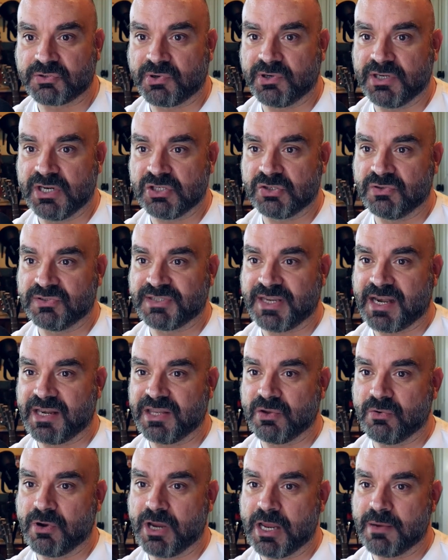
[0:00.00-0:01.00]
credentials out of
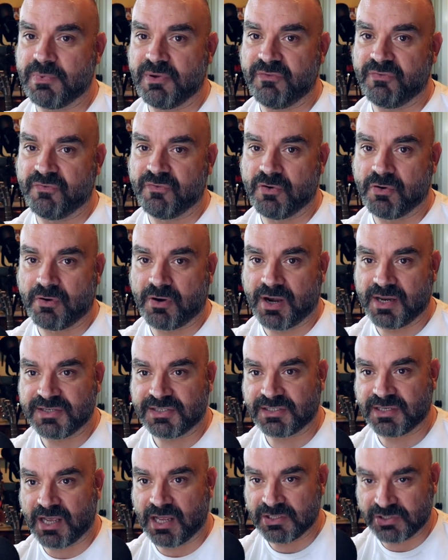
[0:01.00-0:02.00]
the way before I
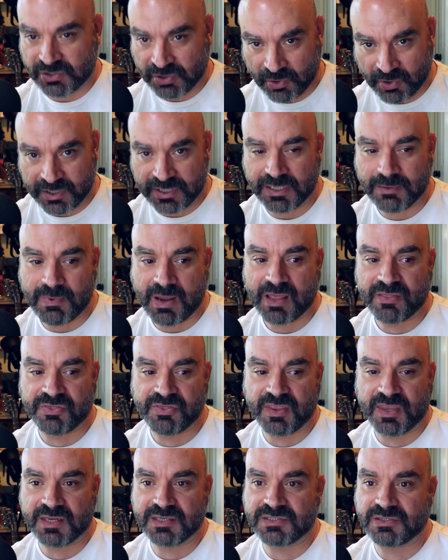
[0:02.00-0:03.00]
start talking about
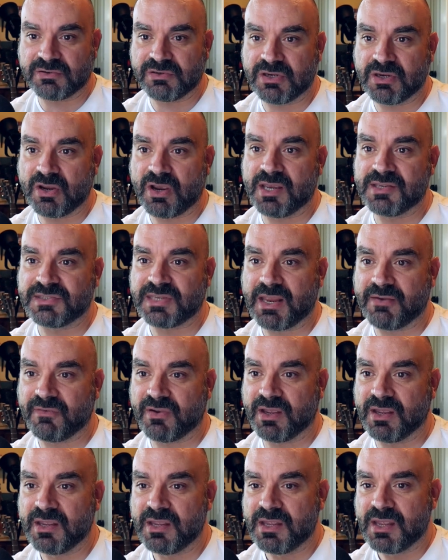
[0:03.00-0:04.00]
things so you guys have
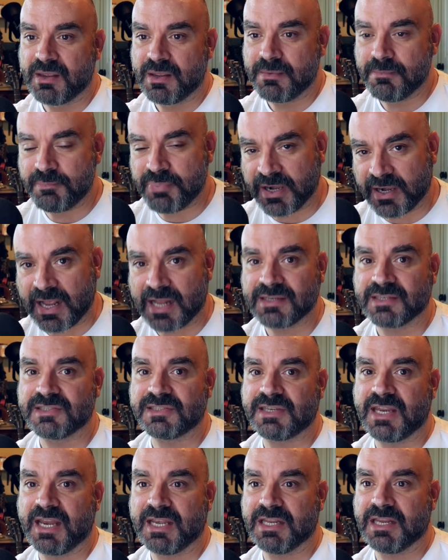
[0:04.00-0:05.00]
a better
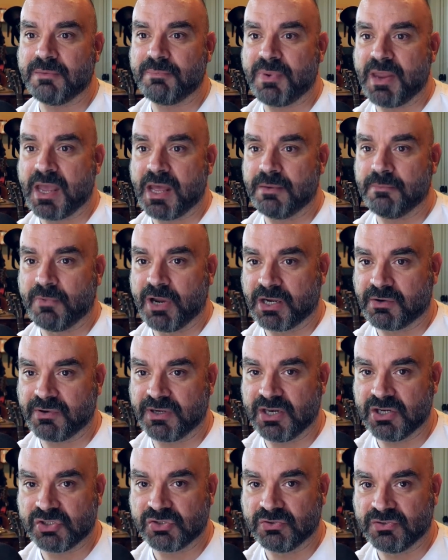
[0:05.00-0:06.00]
understanding about my
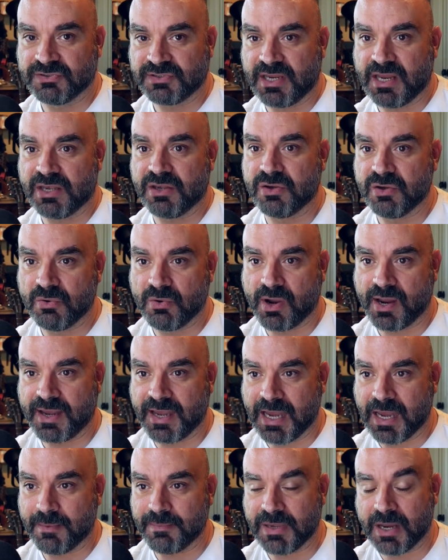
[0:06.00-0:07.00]
credentials and who I
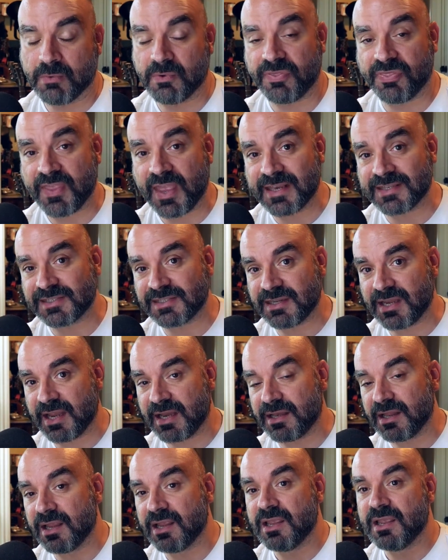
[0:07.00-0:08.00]
am. Now, with that
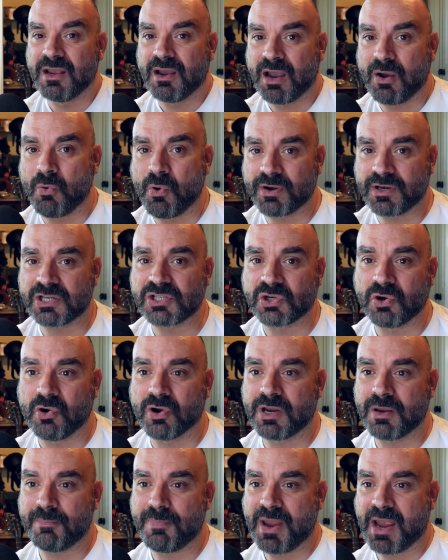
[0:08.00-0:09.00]
said, I want to
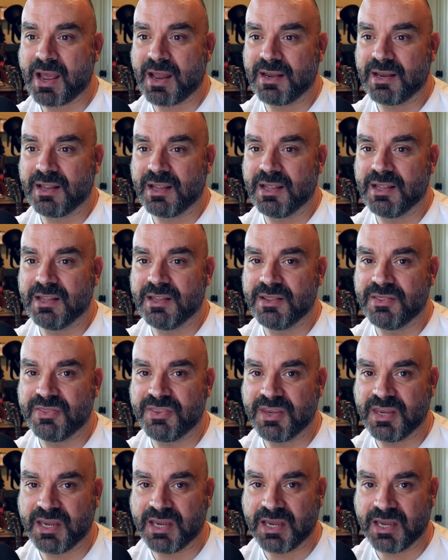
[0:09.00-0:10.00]
talk about
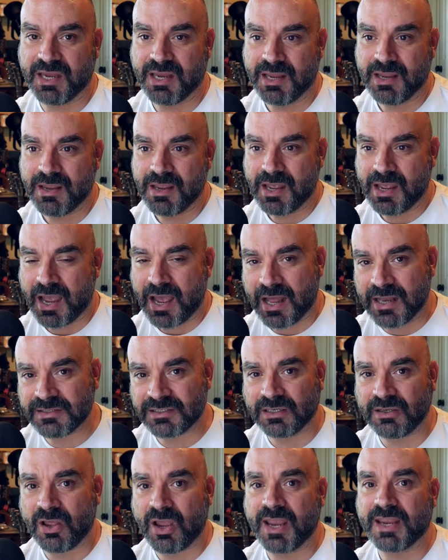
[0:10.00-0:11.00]
the
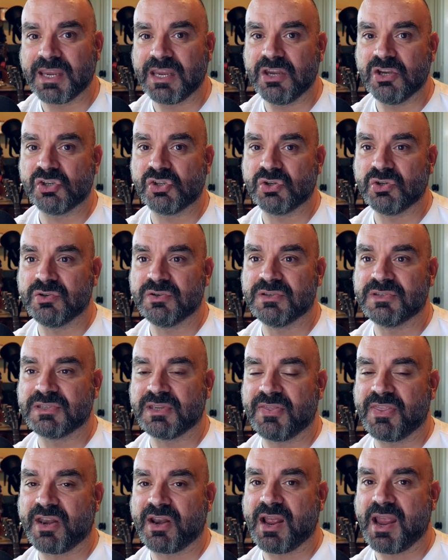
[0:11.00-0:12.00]
underlying issues
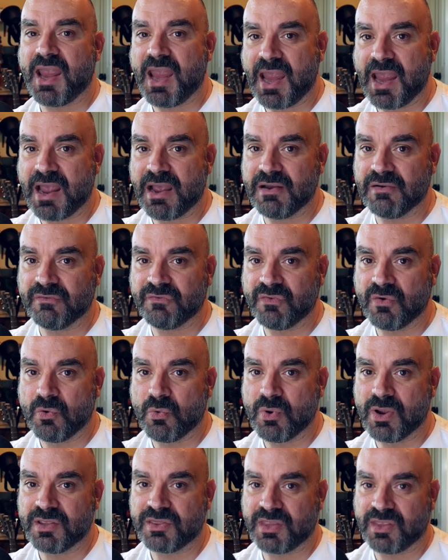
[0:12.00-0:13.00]
that I have
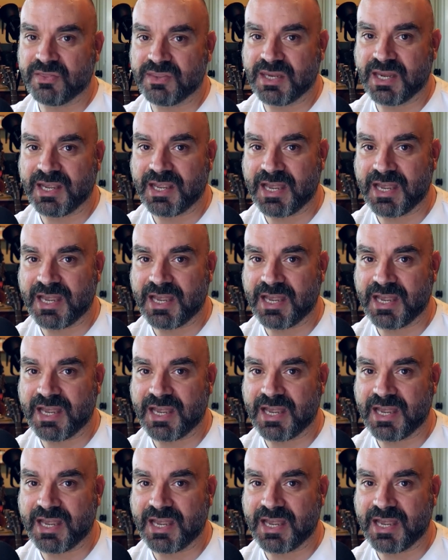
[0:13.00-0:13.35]
with the